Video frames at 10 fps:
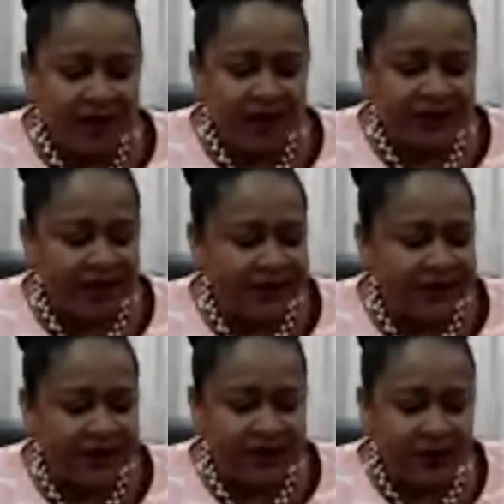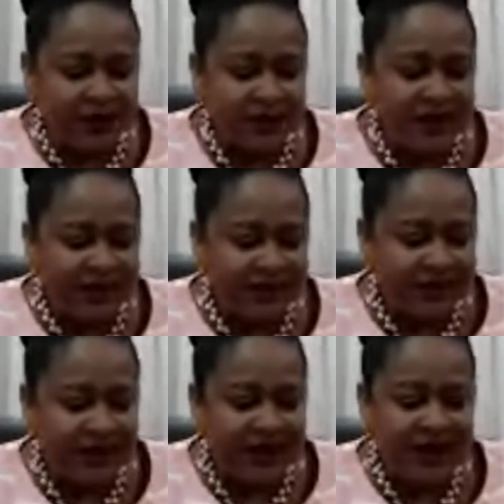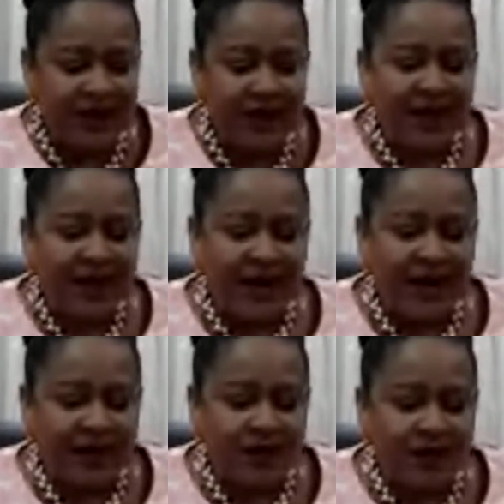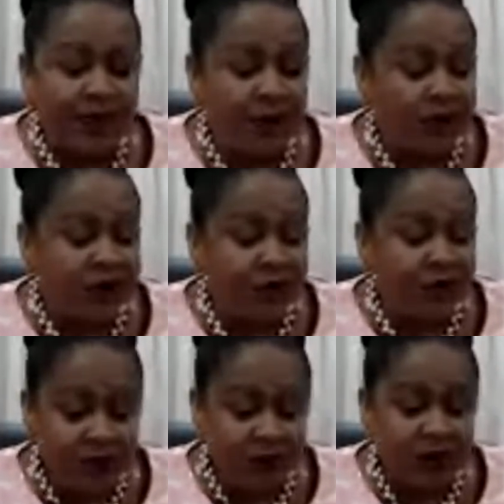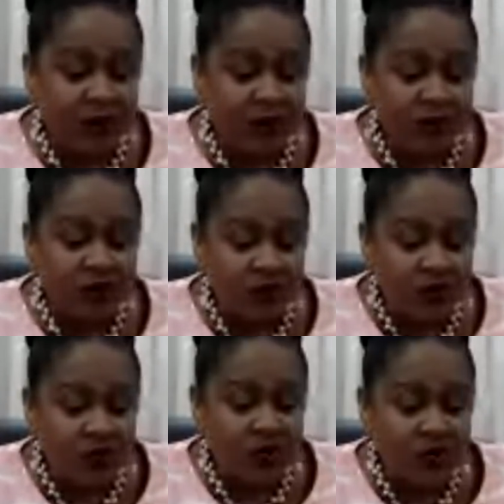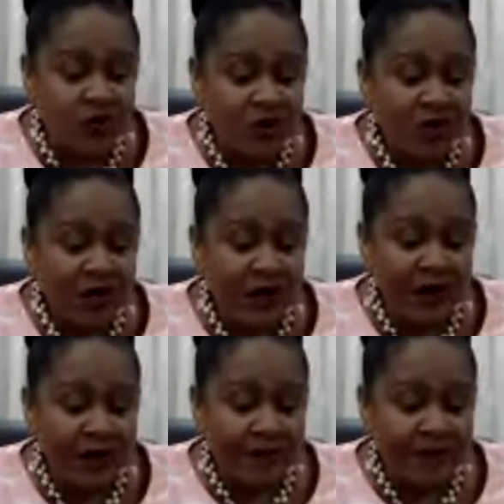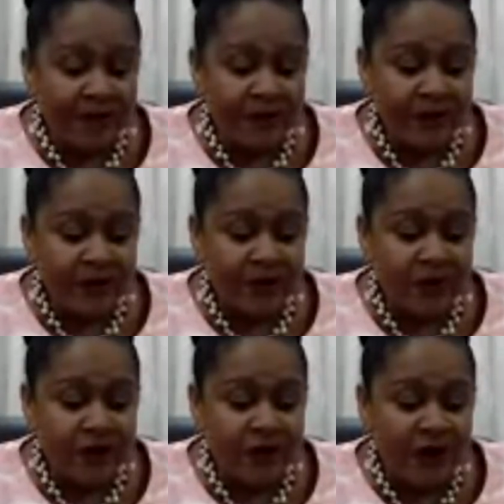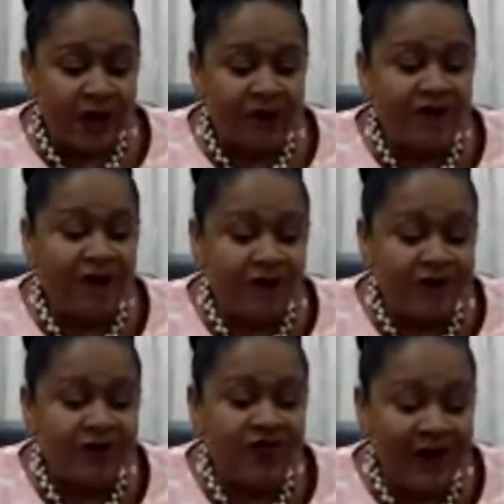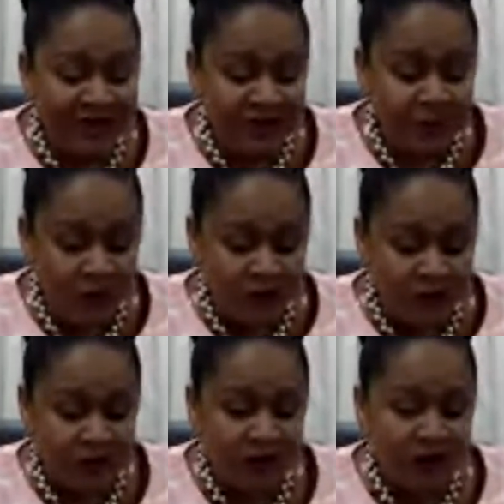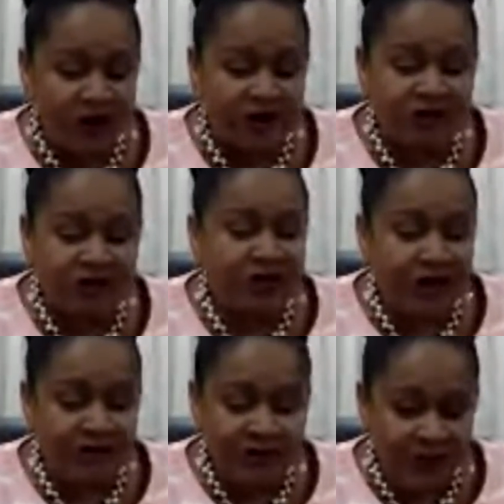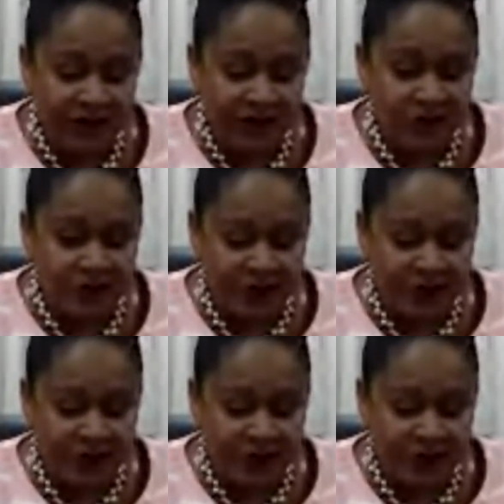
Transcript: As I said, it's not an easy thing, and because we are not the ones who, um, who are involved in transport, it is not governments to,